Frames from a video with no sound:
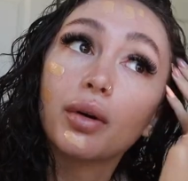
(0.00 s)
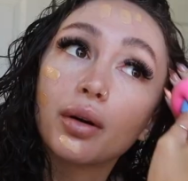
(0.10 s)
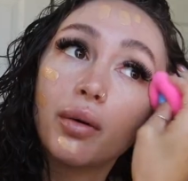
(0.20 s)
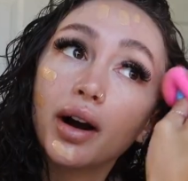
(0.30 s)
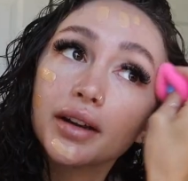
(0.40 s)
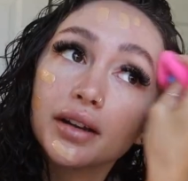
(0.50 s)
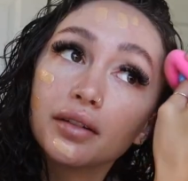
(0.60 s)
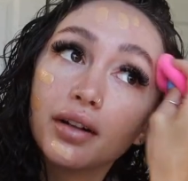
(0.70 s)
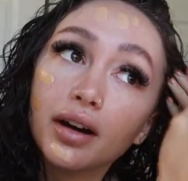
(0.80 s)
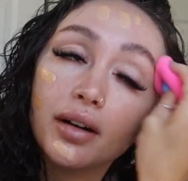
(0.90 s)
We were walking
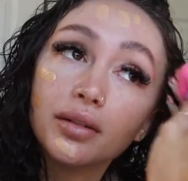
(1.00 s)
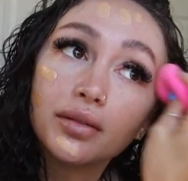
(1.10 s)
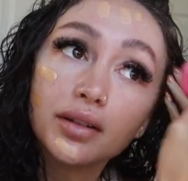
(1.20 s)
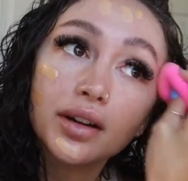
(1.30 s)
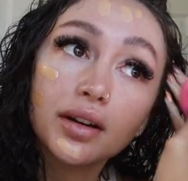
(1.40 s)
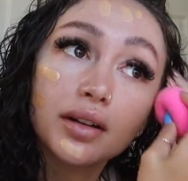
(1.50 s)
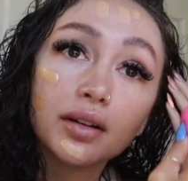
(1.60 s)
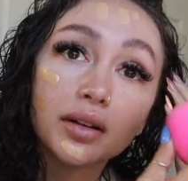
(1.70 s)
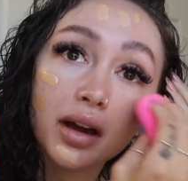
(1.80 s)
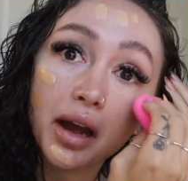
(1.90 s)
around,
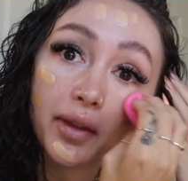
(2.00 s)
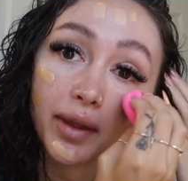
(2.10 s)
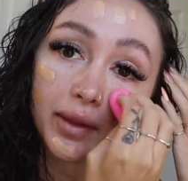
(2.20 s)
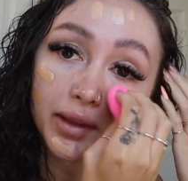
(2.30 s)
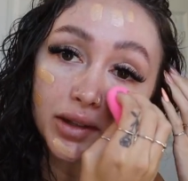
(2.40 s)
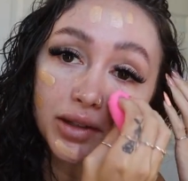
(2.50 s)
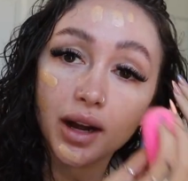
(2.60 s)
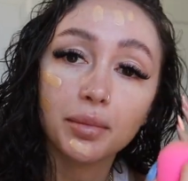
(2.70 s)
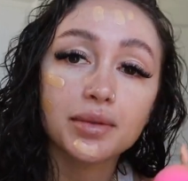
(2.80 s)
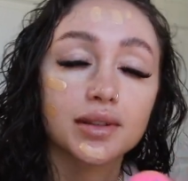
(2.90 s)
I think the
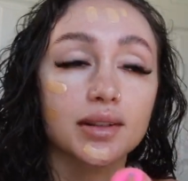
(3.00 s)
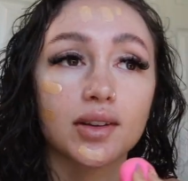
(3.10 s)
shops